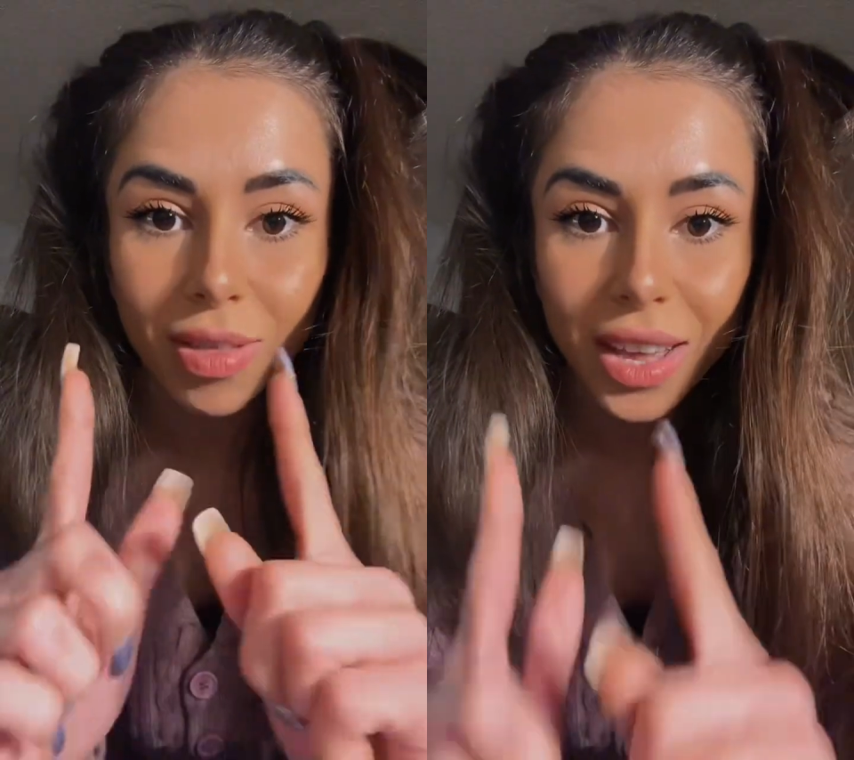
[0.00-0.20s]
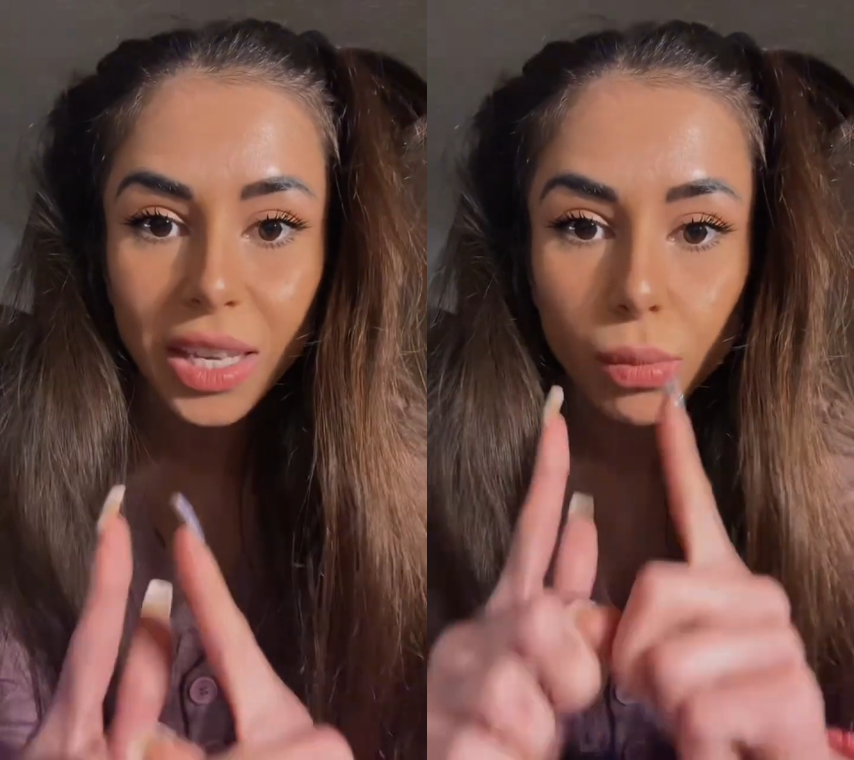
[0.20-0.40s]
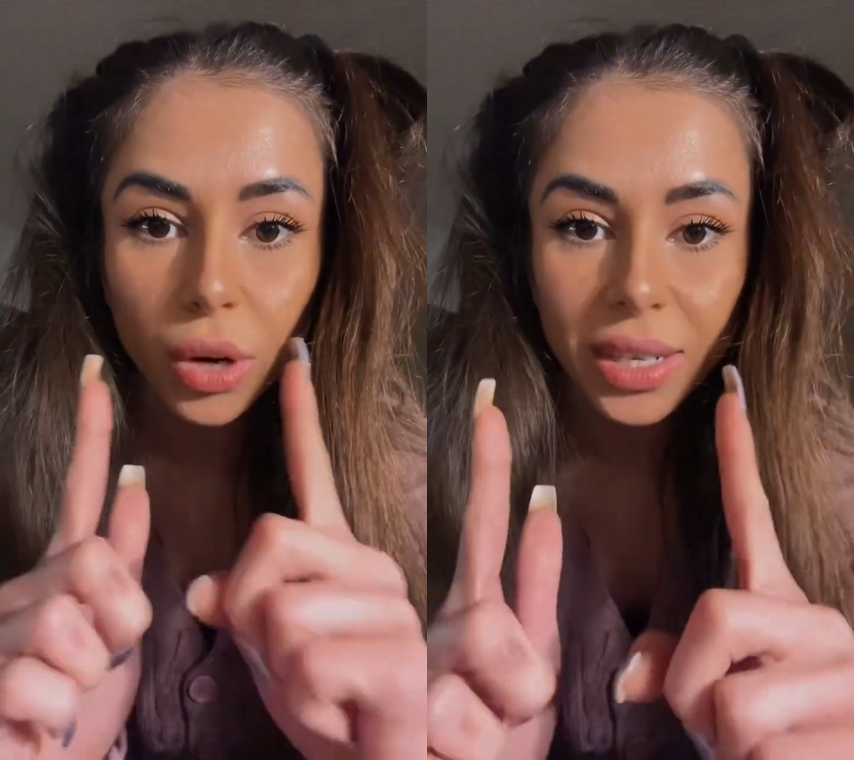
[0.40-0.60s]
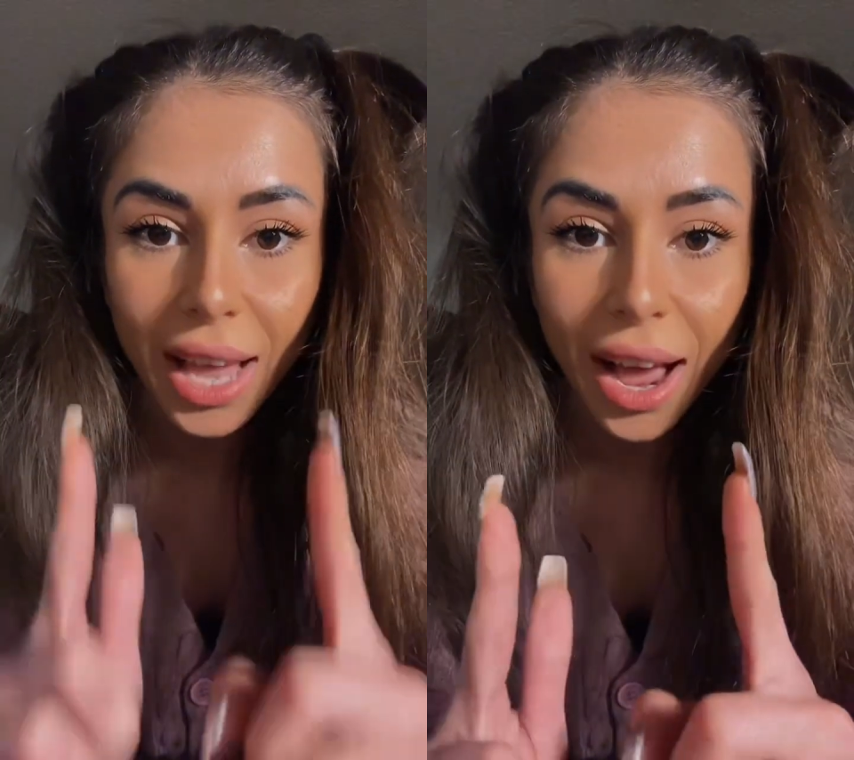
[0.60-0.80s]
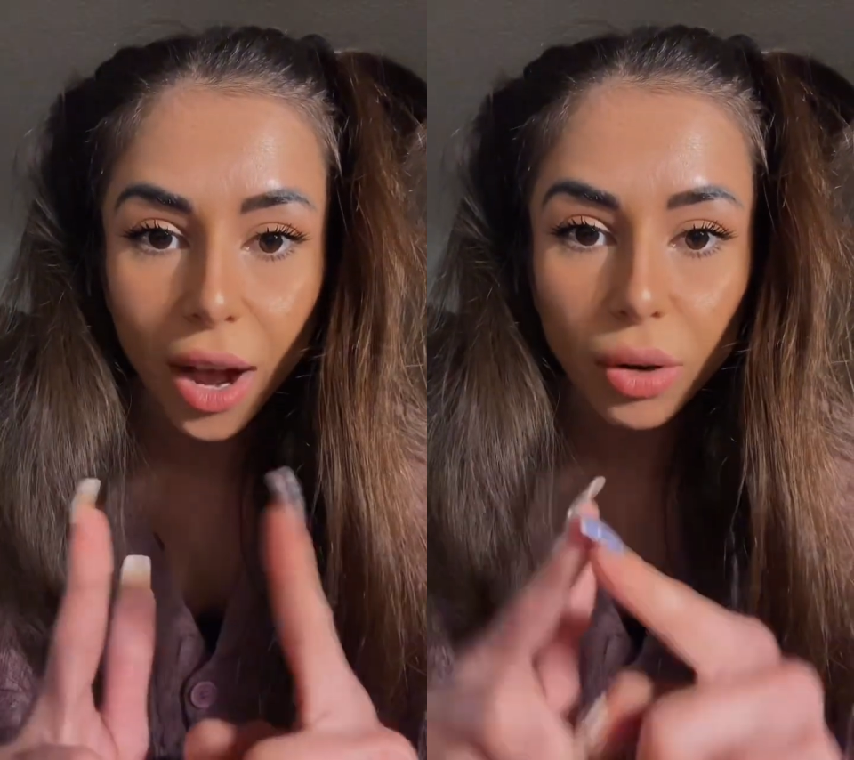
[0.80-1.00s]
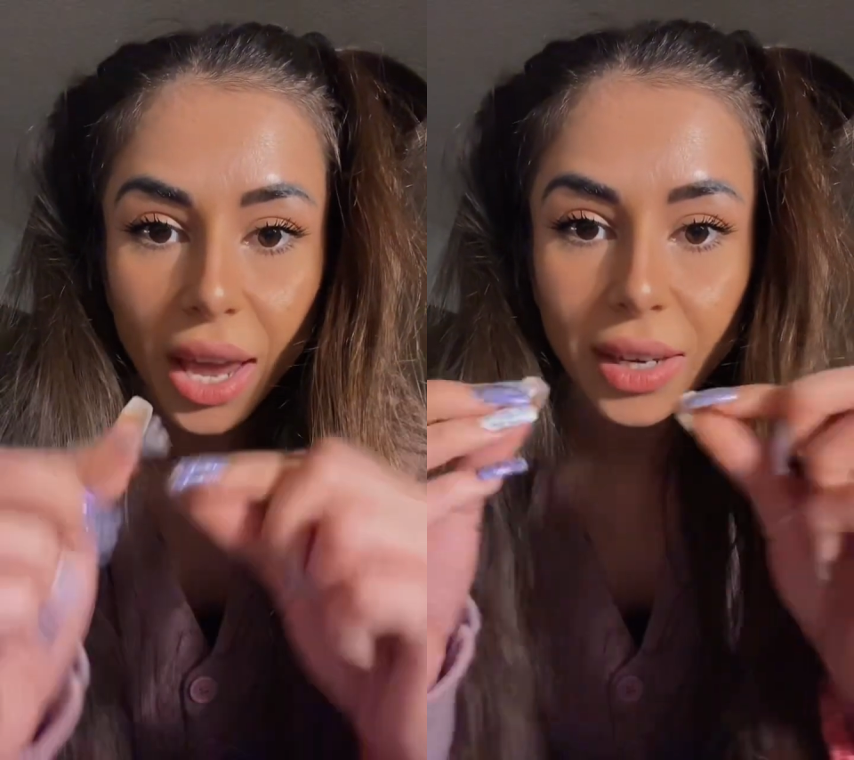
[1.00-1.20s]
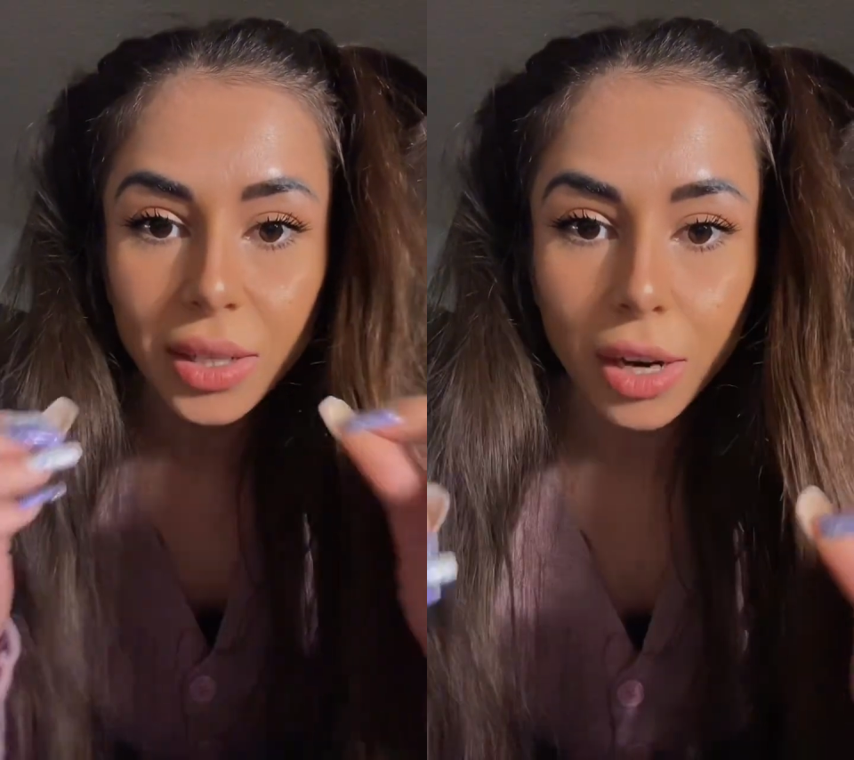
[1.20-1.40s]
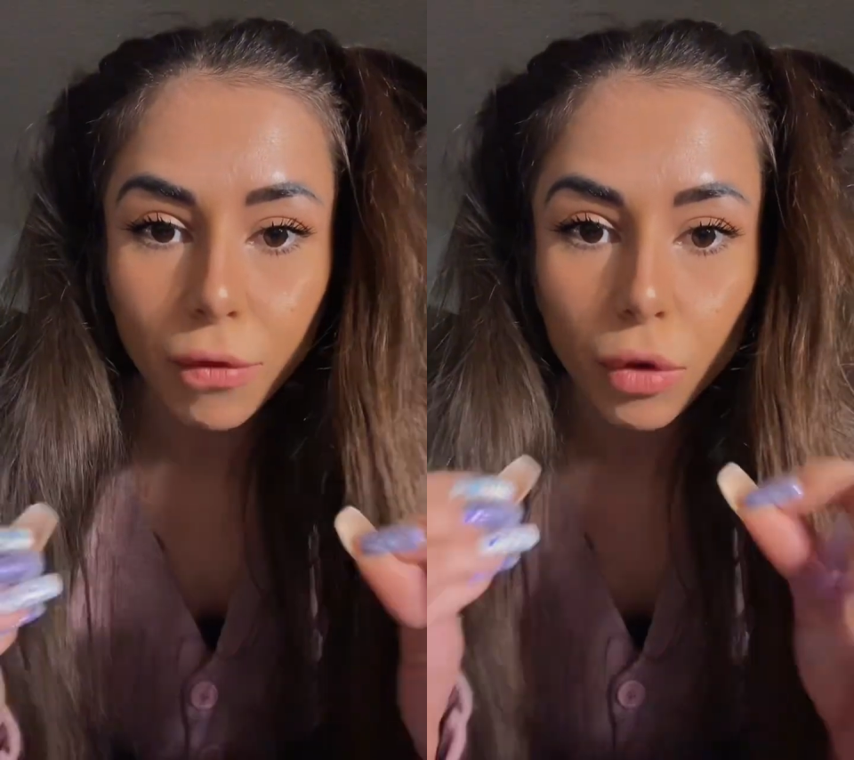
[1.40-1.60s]
This brings out a
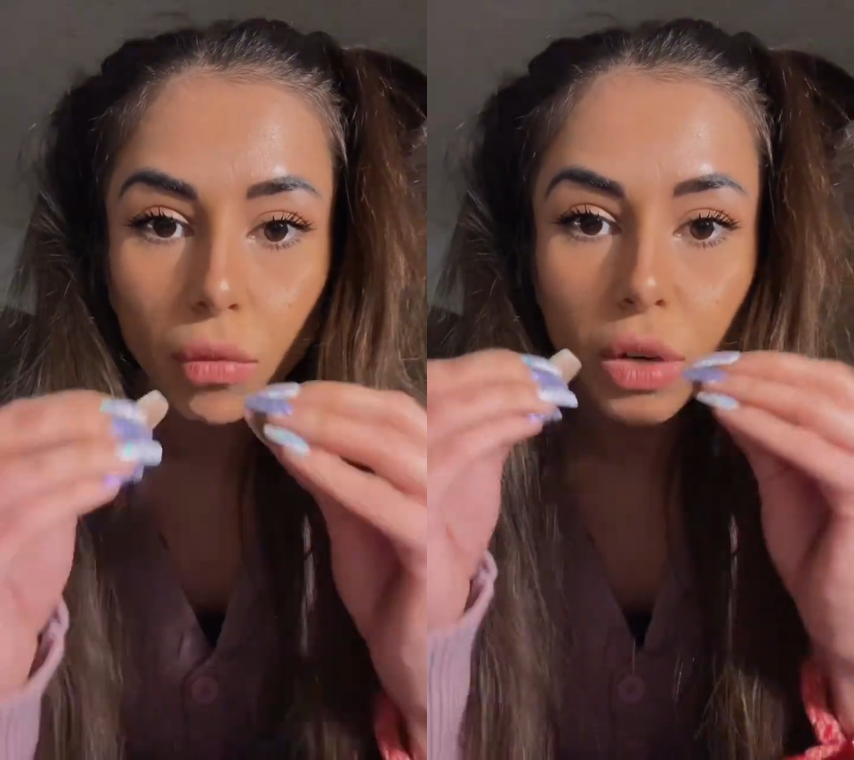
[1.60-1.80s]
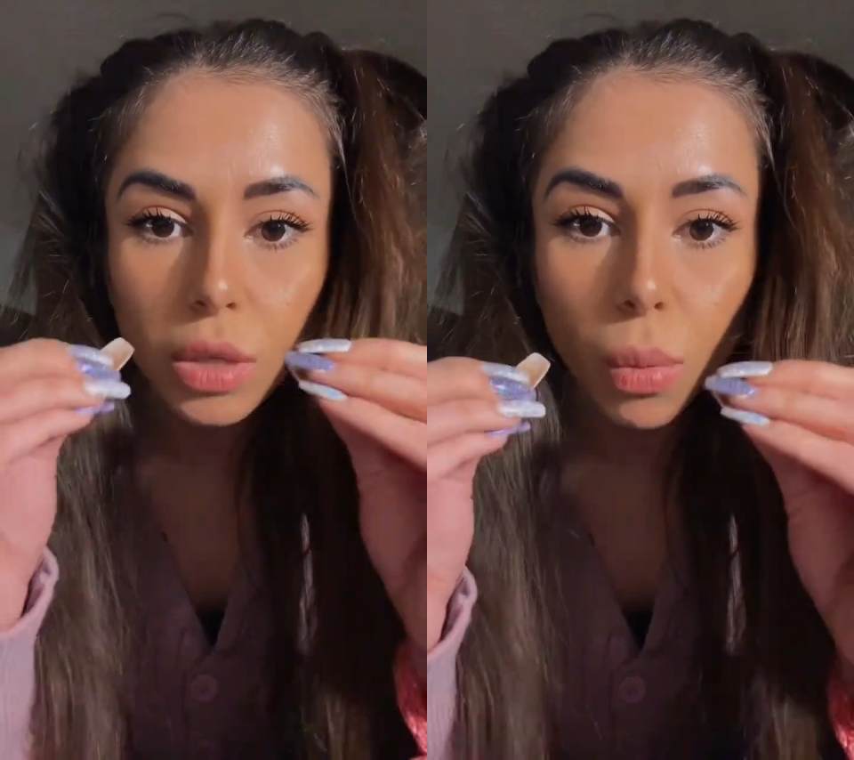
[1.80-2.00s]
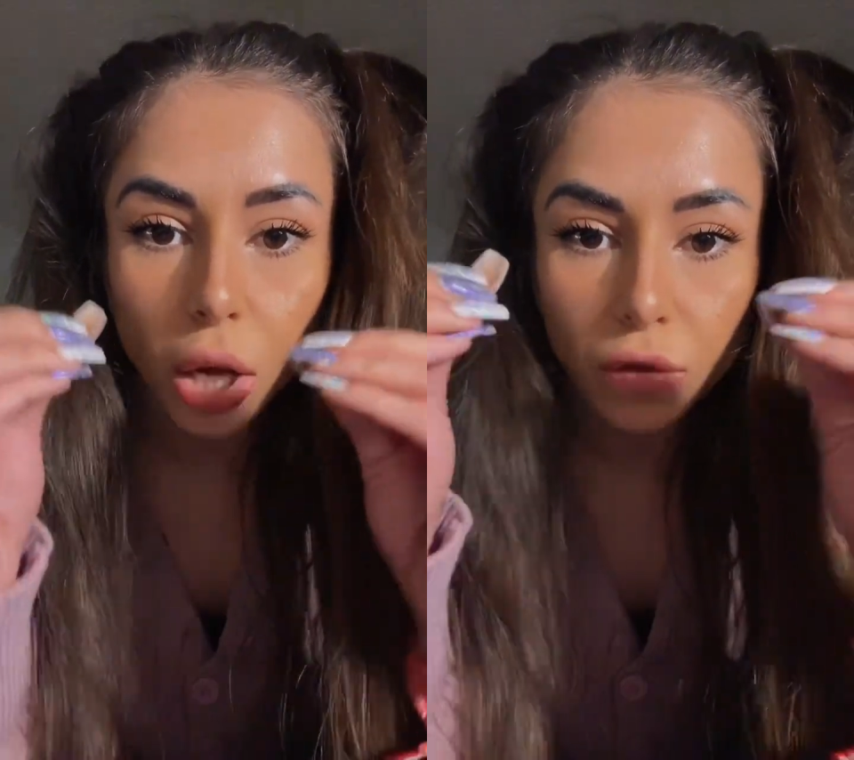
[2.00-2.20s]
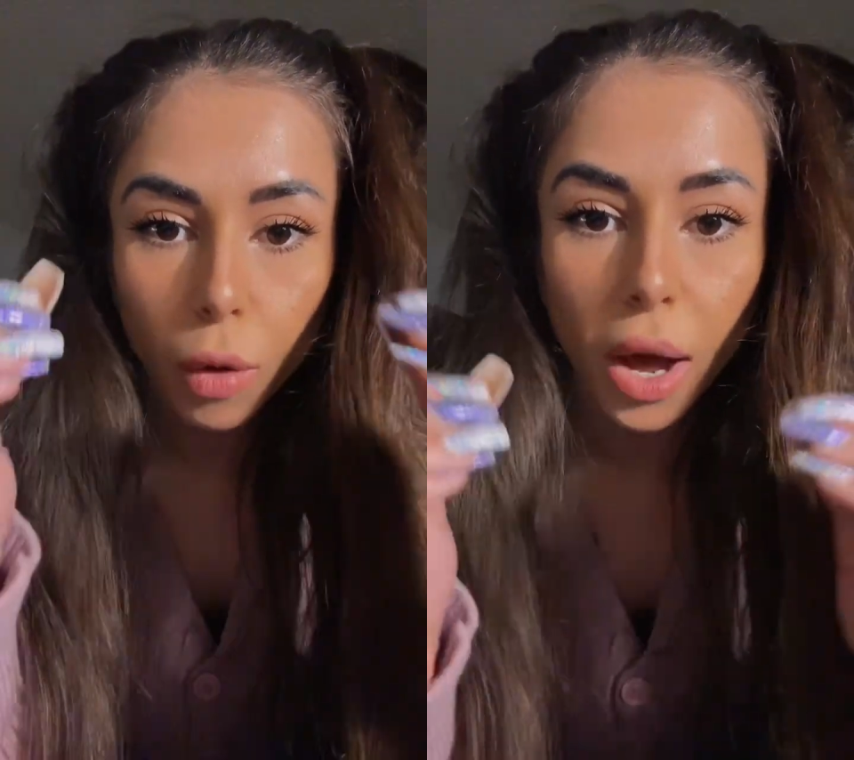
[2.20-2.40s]
different response from